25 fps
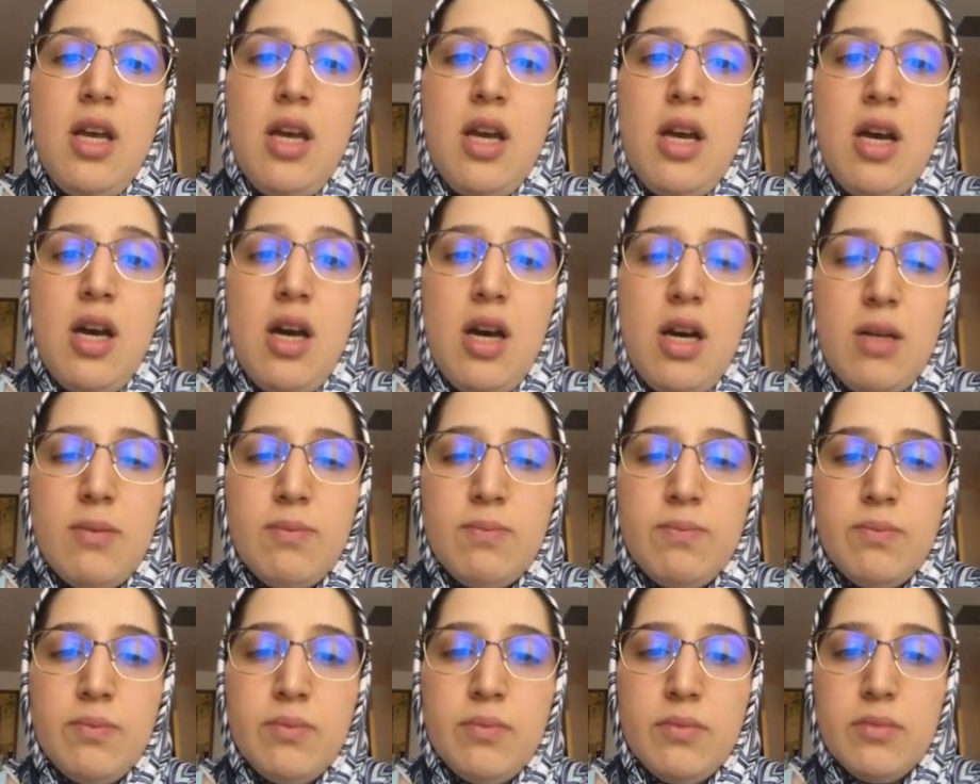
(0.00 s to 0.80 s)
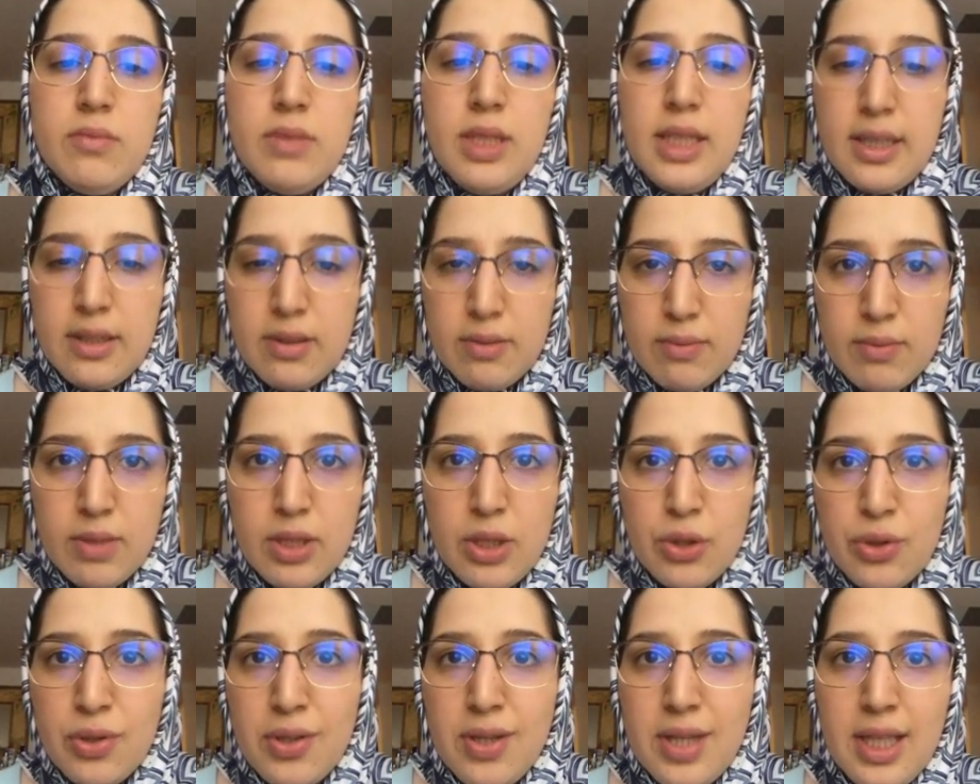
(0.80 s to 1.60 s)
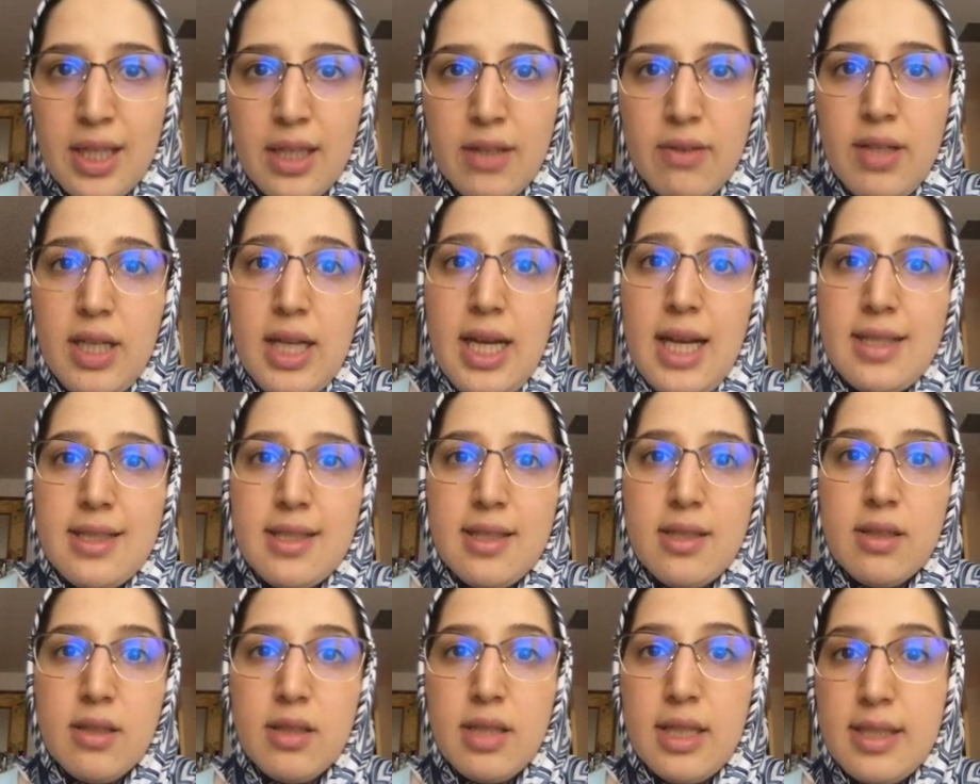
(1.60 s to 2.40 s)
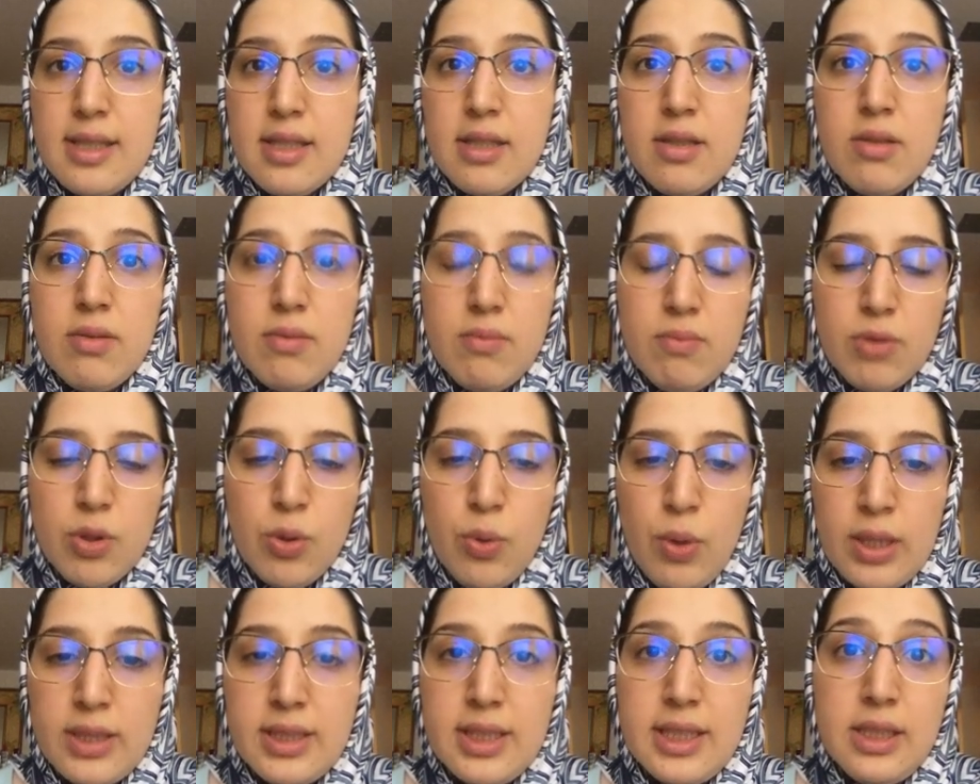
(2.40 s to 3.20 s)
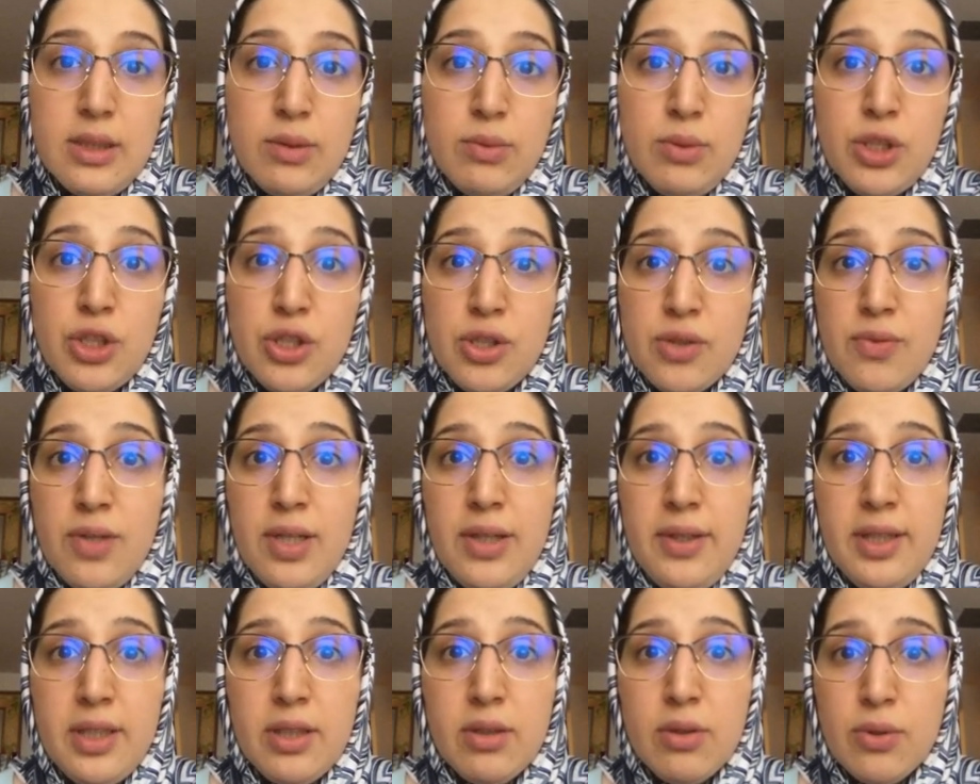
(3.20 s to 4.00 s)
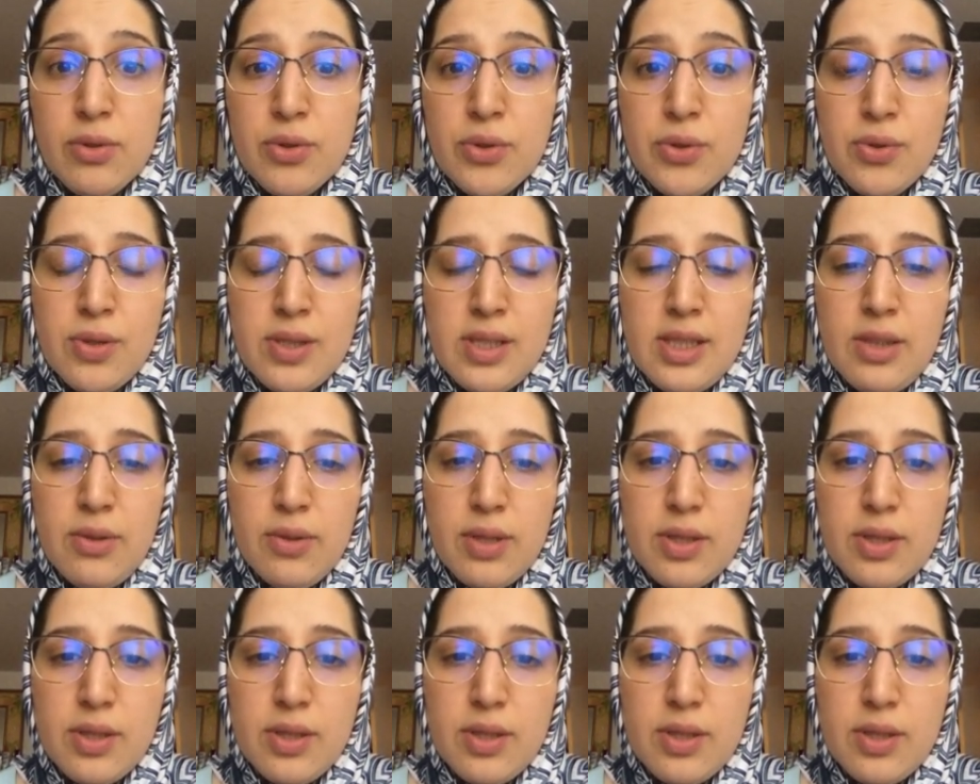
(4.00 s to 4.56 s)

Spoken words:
And you should think of it as a quantity which is very close to 0.